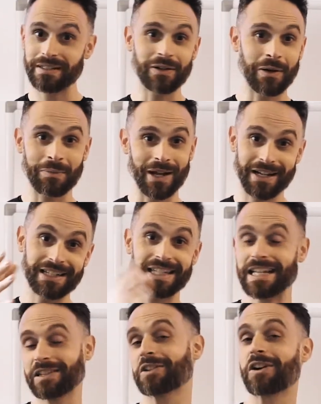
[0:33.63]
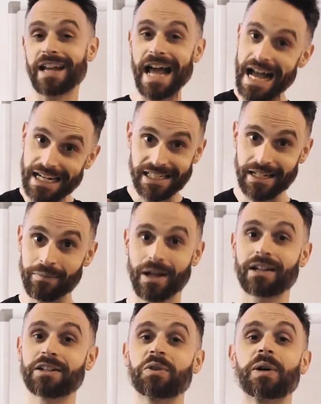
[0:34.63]
I'm not going to take their call to action. I'm not
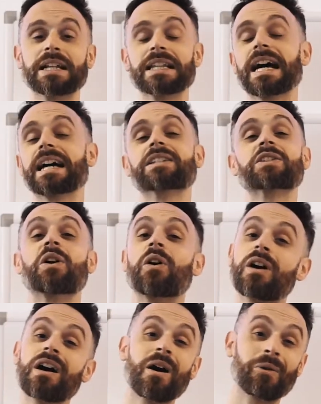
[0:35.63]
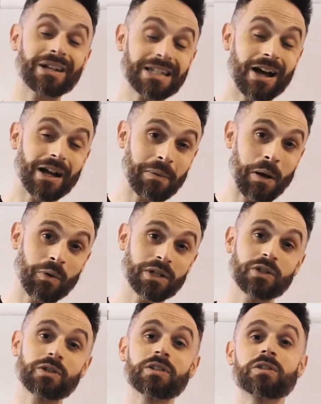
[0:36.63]
going to do any of that. So I want to talk about what
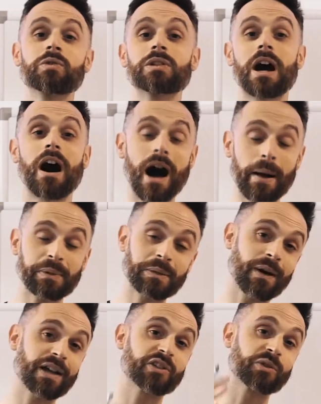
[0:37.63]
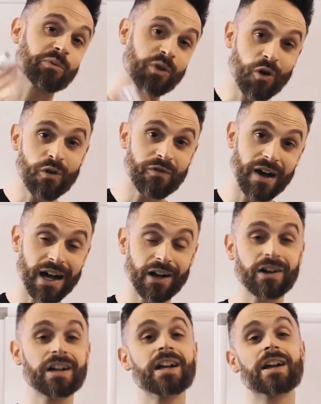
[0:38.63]
you can do to optimize your
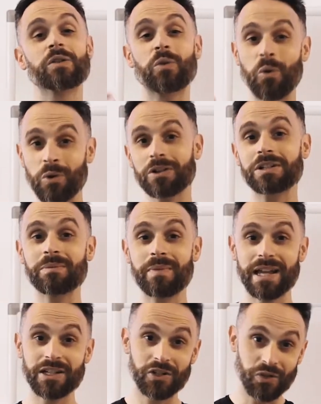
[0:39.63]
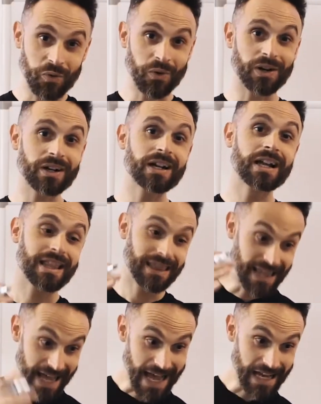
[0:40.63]
profile in order to make sure
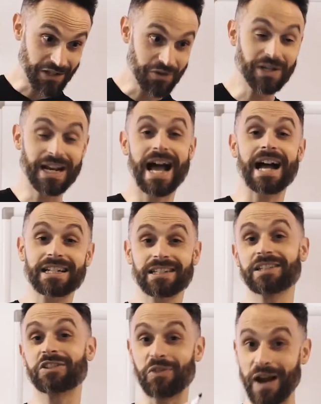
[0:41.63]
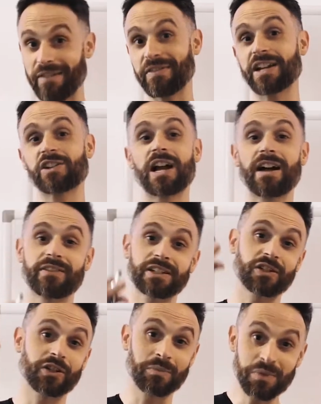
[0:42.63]
that you can actually drive that traffic
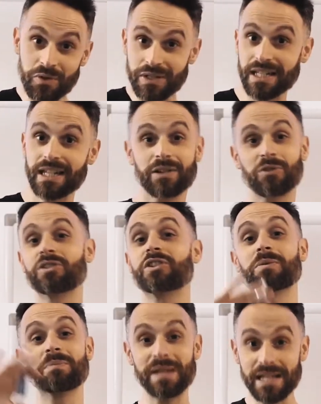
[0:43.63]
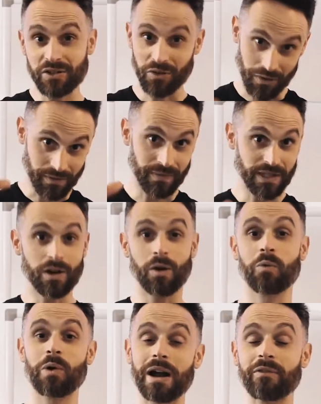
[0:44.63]
to your music or to your beats or,
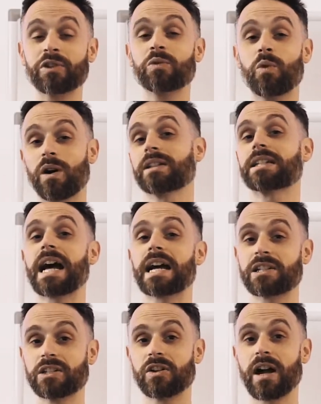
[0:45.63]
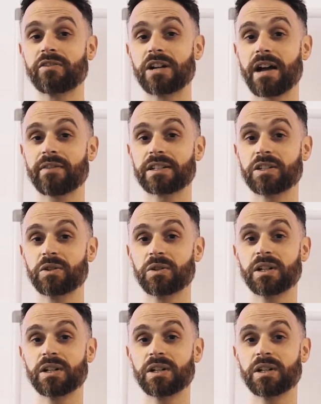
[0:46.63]
wherever you want to actually drive traffic to.